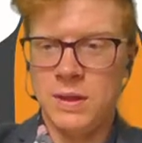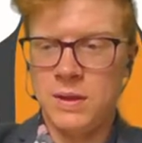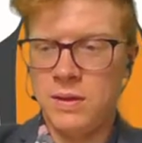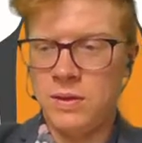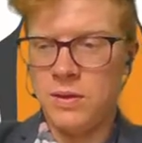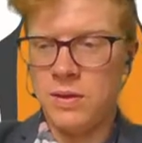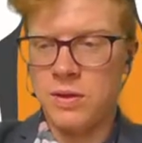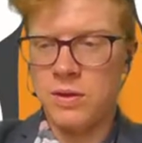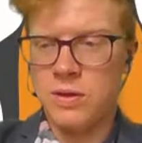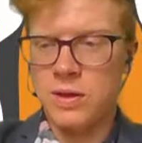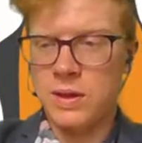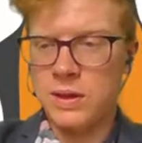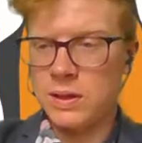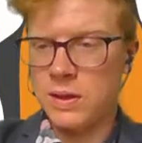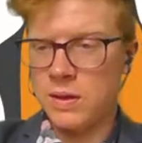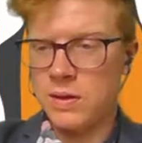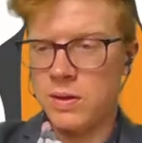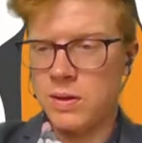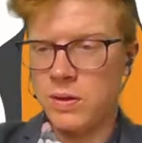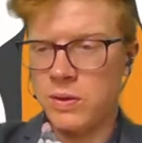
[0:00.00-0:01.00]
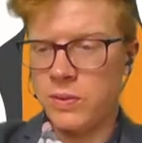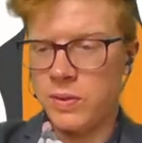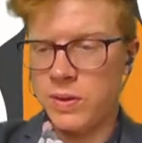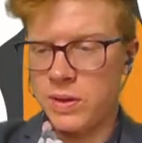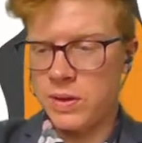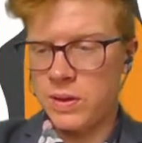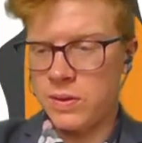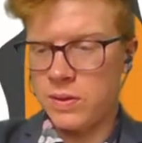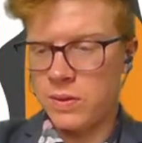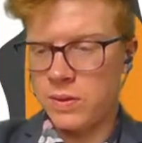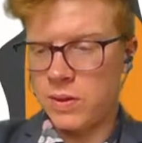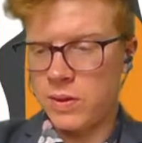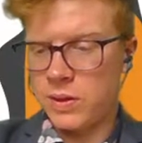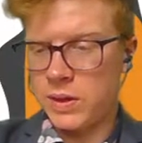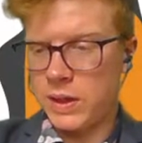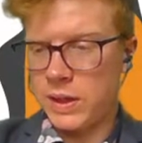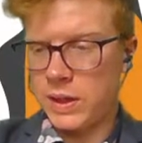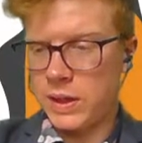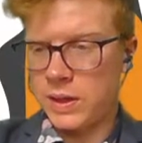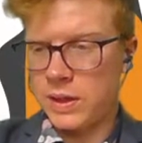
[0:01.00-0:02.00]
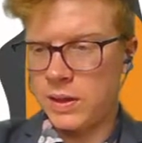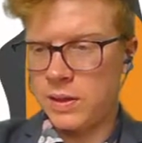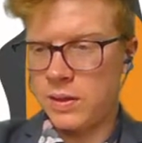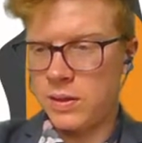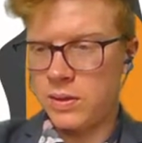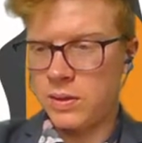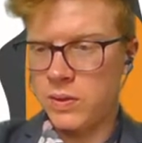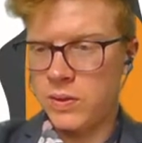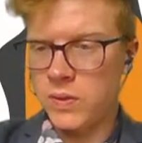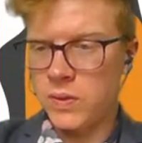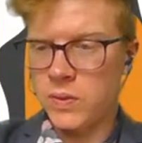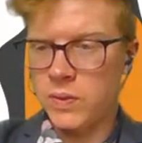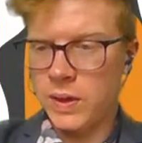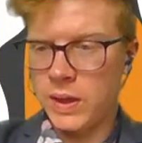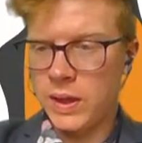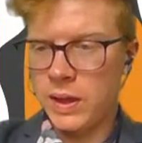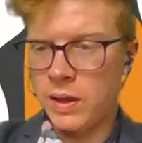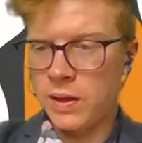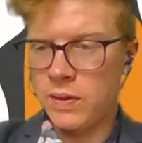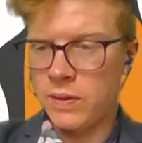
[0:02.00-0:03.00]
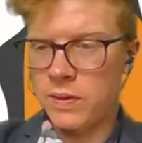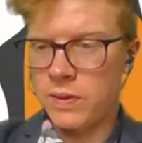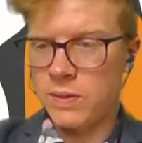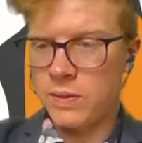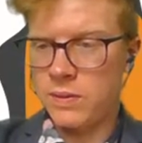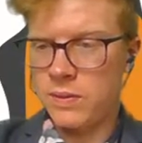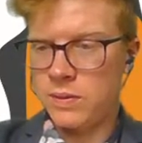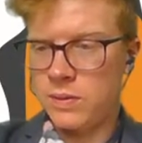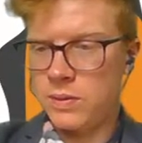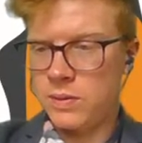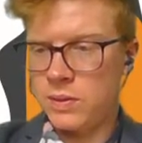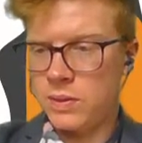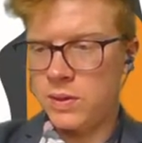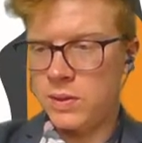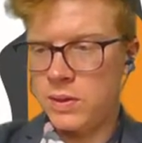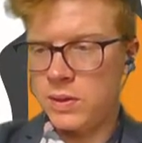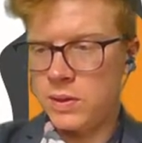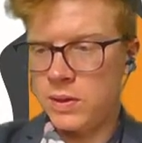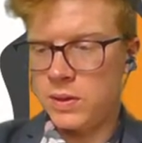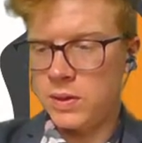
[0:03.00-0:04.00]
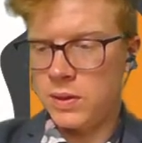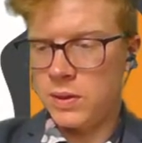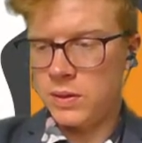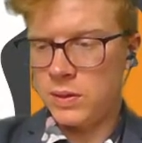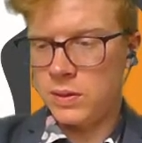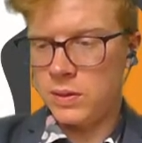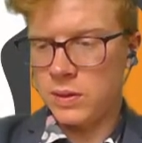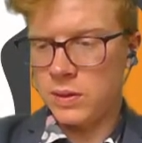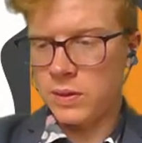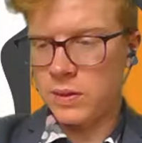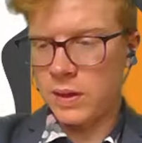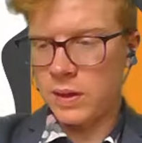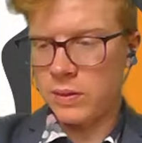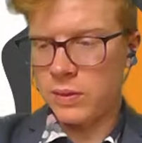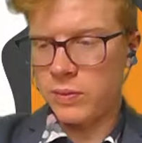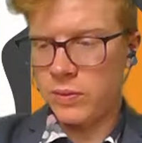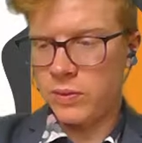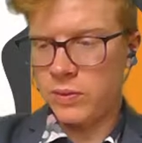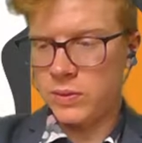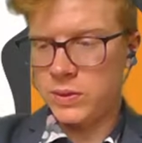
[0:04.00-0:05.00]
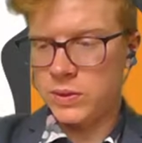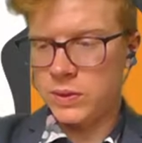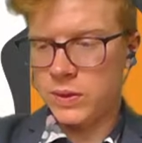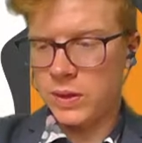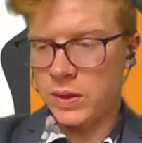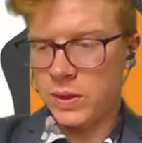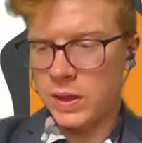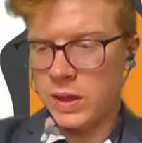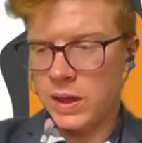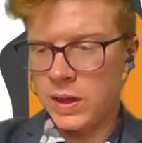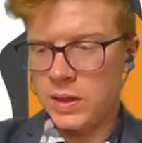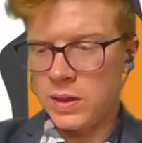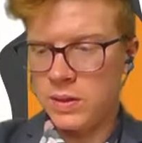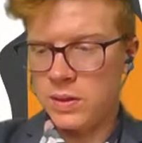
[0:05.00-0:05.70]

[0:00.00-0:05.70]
Just check there's no questions on our Google Hangouts. Looks like we're all doing okay.